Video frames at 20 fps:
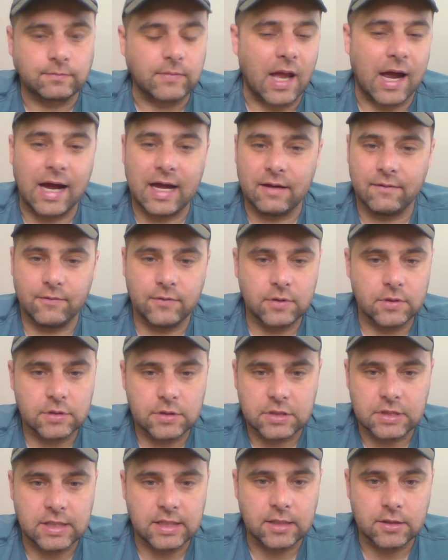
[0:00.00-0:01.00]
I haven't
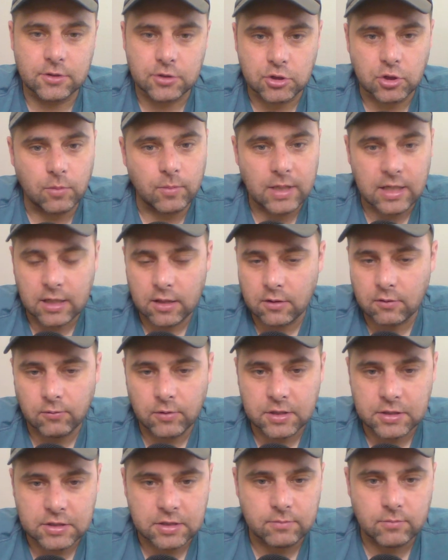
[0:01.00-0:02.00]
seen so many of the
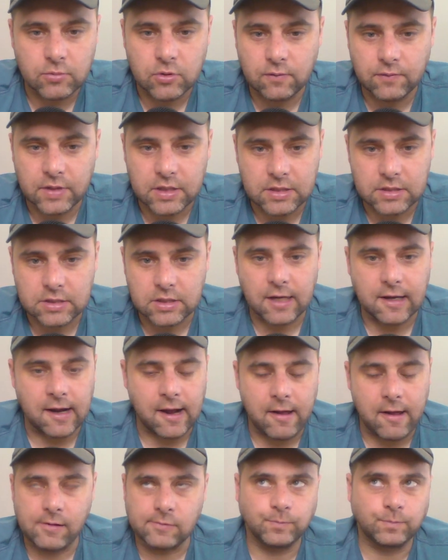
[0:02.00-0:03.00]
recent movies. Like,
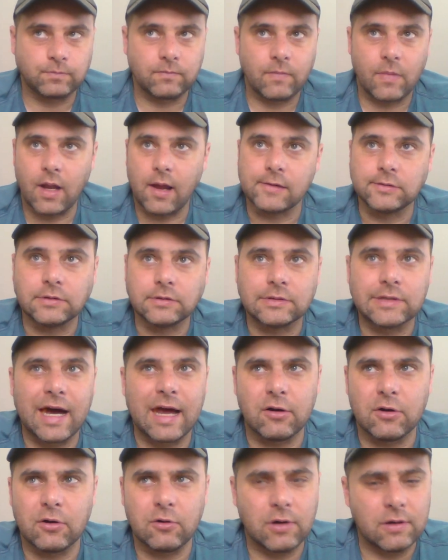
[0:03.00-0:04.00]
I
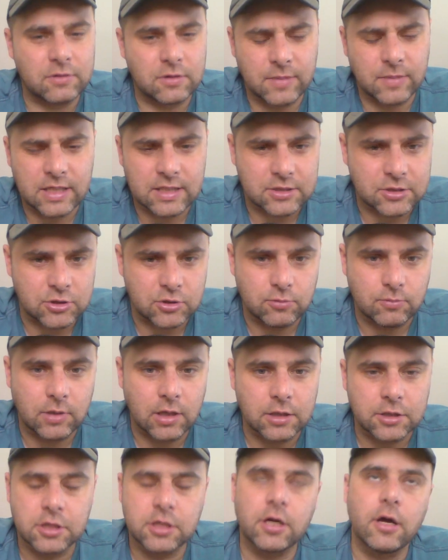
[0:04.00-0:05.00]
don't know. To me, it's too
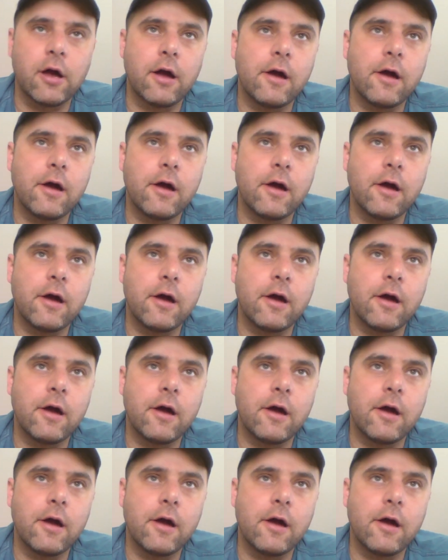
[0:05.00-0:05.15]
much